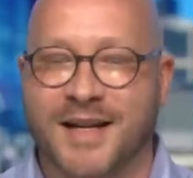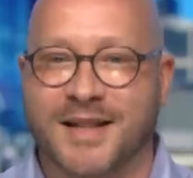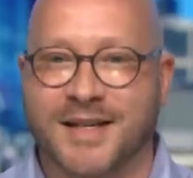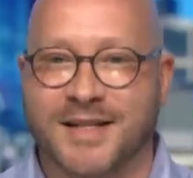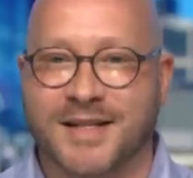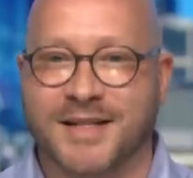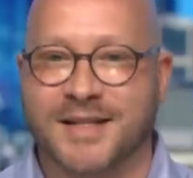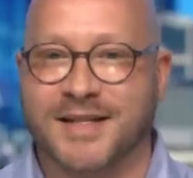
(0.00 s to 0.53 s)

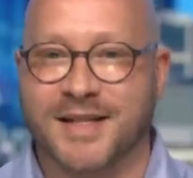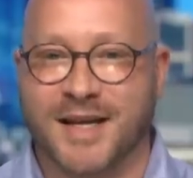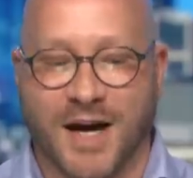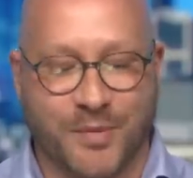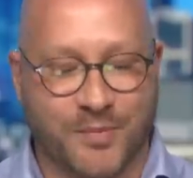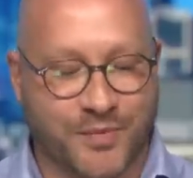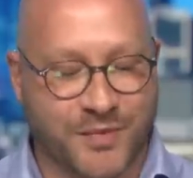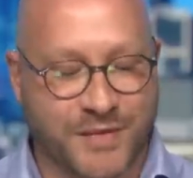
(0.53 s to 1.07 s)
this is
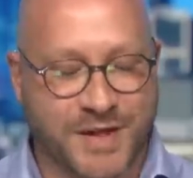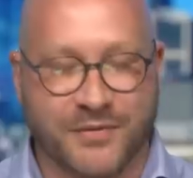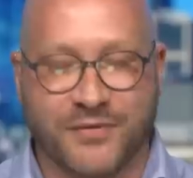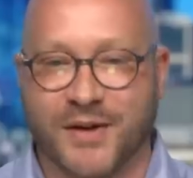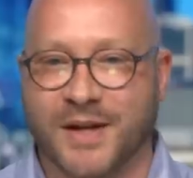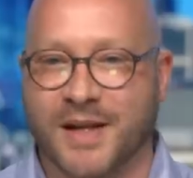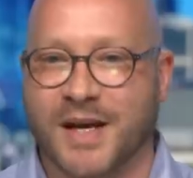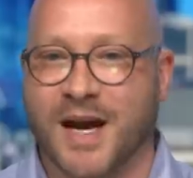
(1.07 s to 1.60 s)
um,
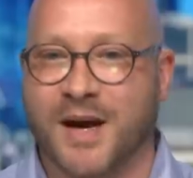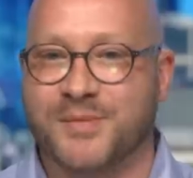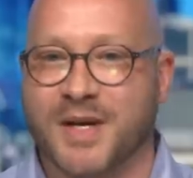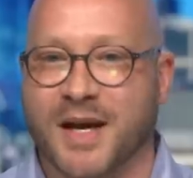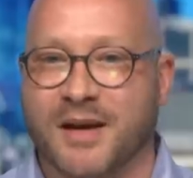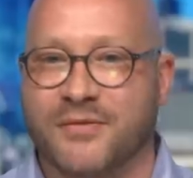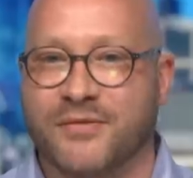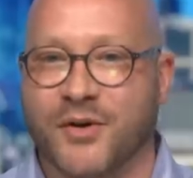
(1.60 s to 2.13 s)
definitely come
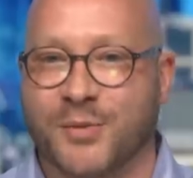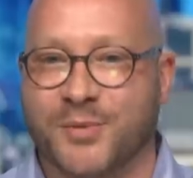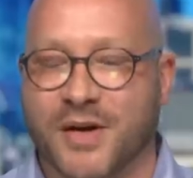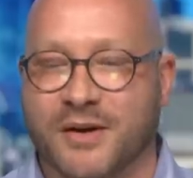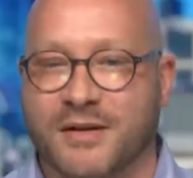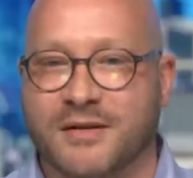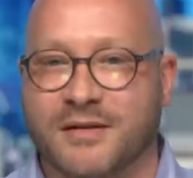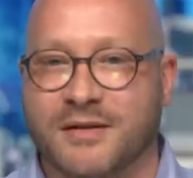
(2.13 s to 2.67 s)
down firmly
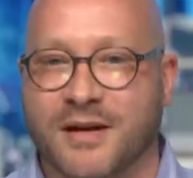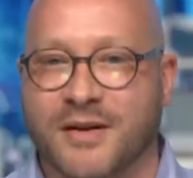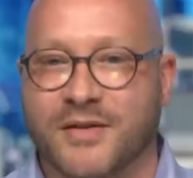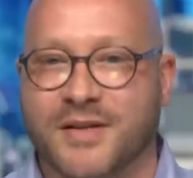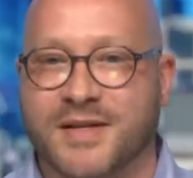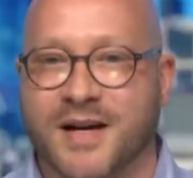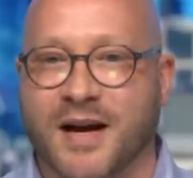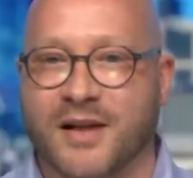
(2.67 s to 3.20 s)
on, on
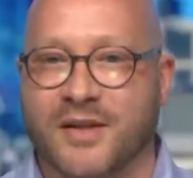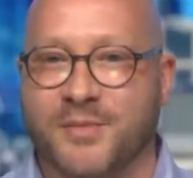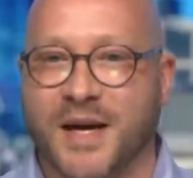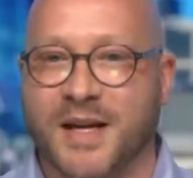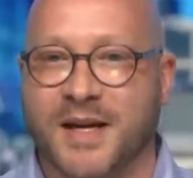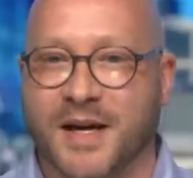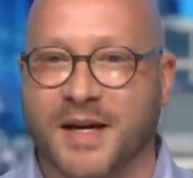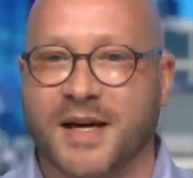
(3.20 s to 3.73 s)
the side of the
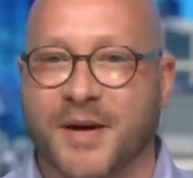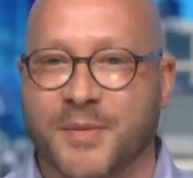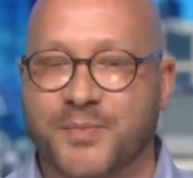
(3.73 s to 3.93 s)
media here.